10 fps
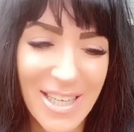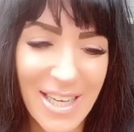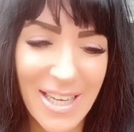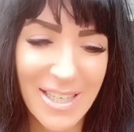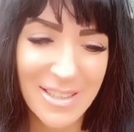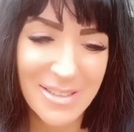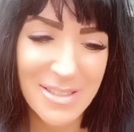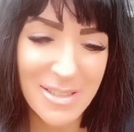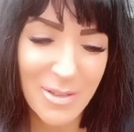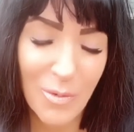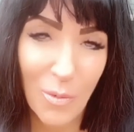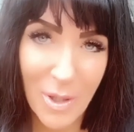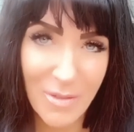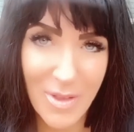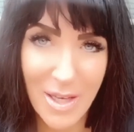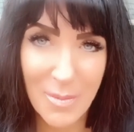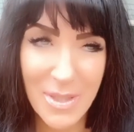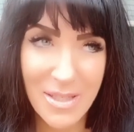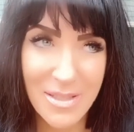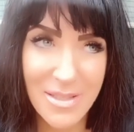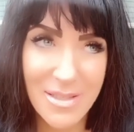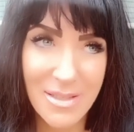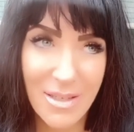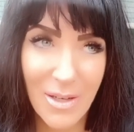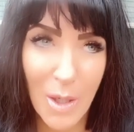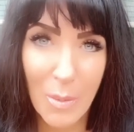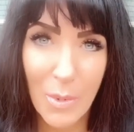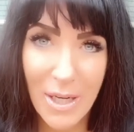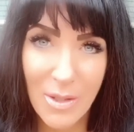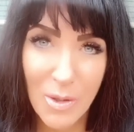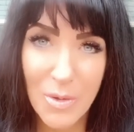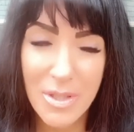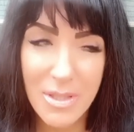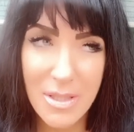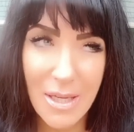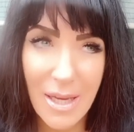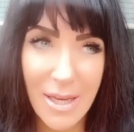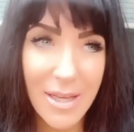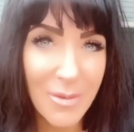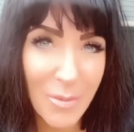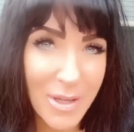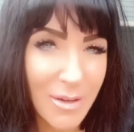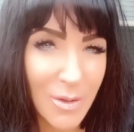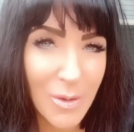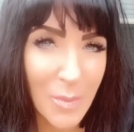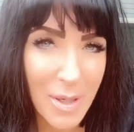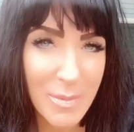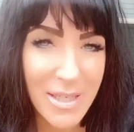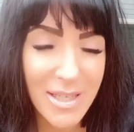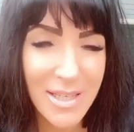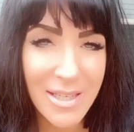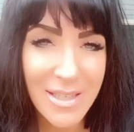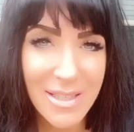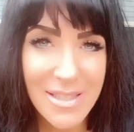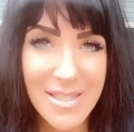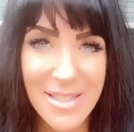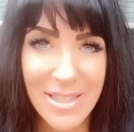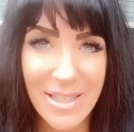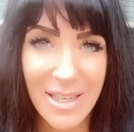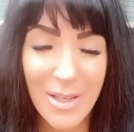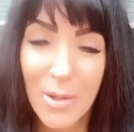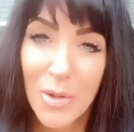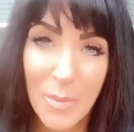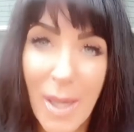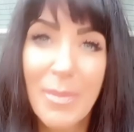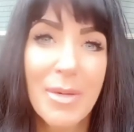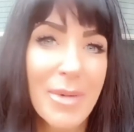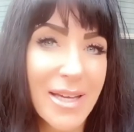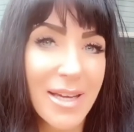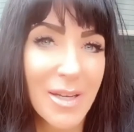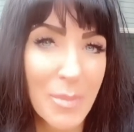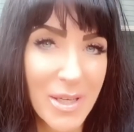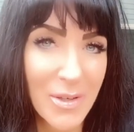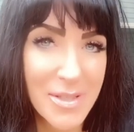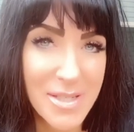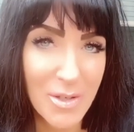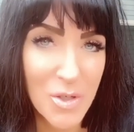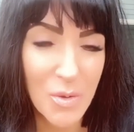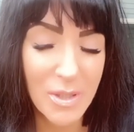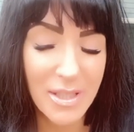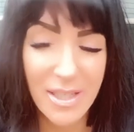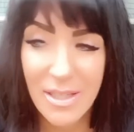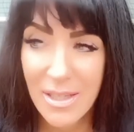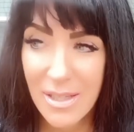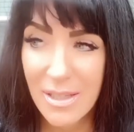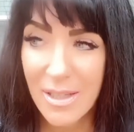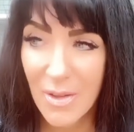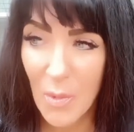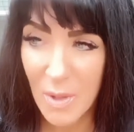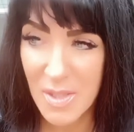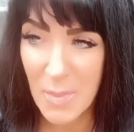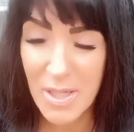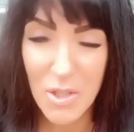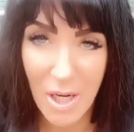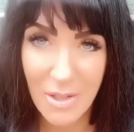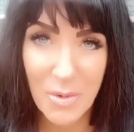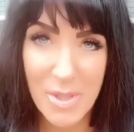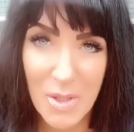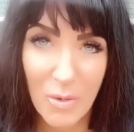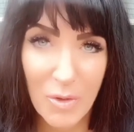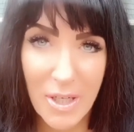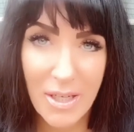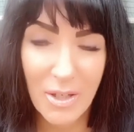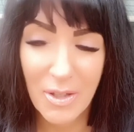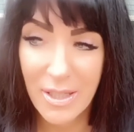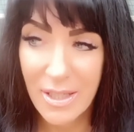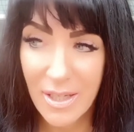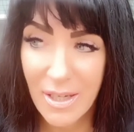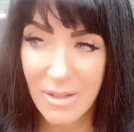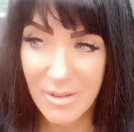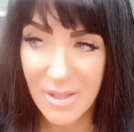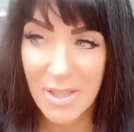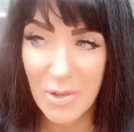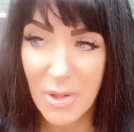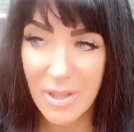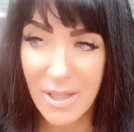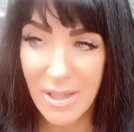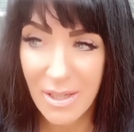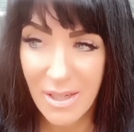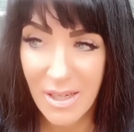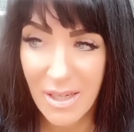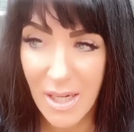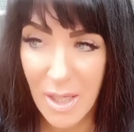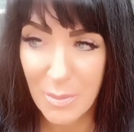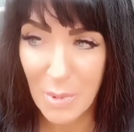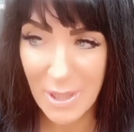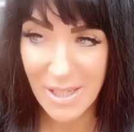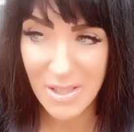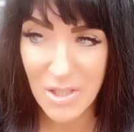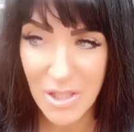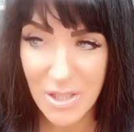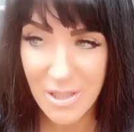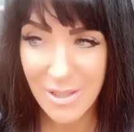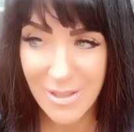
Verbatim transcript: And one of them is our brand new 10 week old puppy, Sydney, who might be making an appearance here shortly. The other one is Bijan, who is over here eating literally a branch.